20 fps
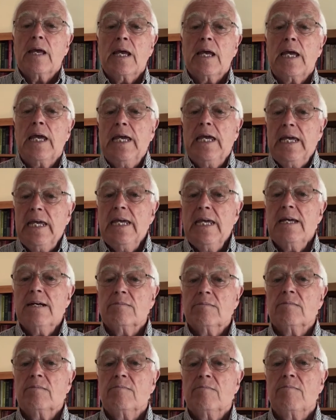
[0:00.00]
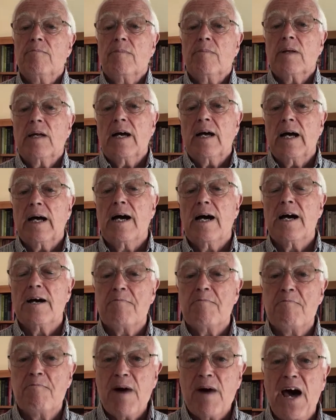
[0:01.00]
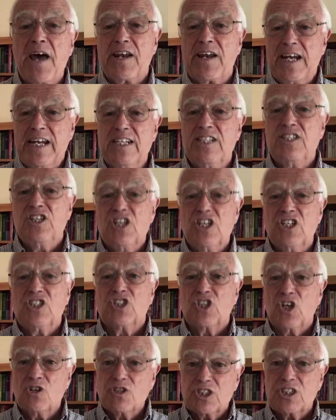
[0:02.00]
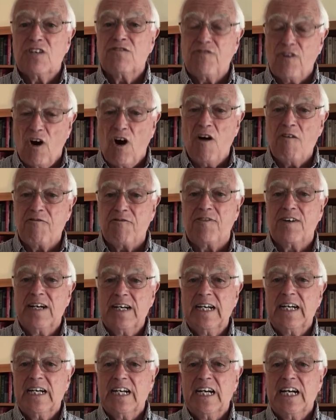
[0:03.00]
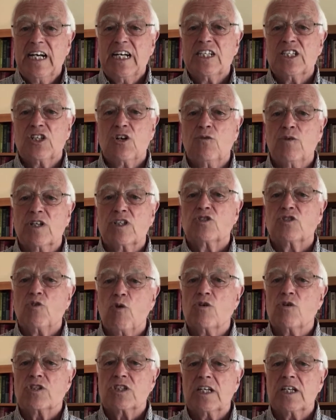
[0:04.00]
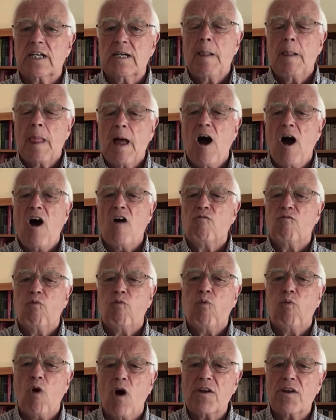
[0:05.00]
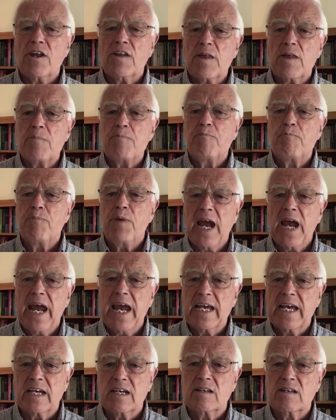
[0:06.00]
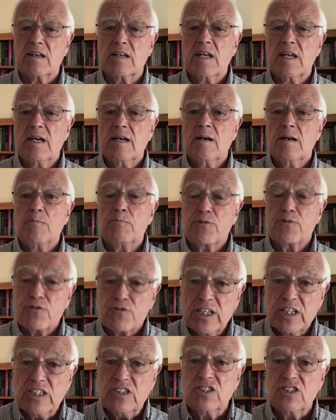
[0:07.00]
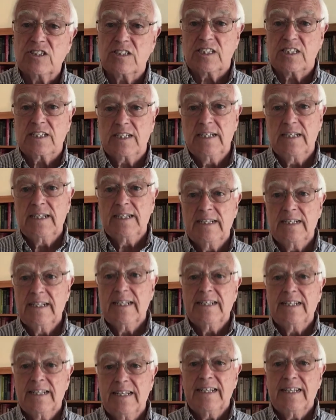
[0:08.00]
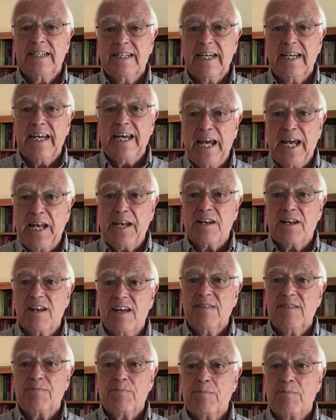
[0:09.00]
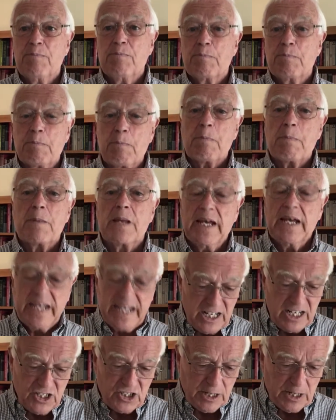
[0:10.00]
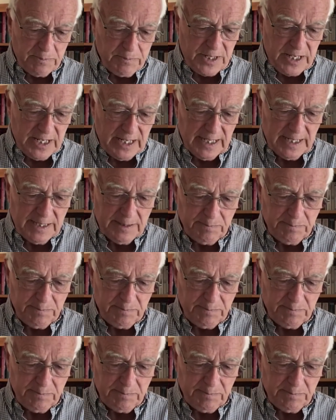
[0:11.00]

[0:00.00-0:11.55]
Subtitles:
he married Joseph off to a daughter of one of the pagan priests in Egypt.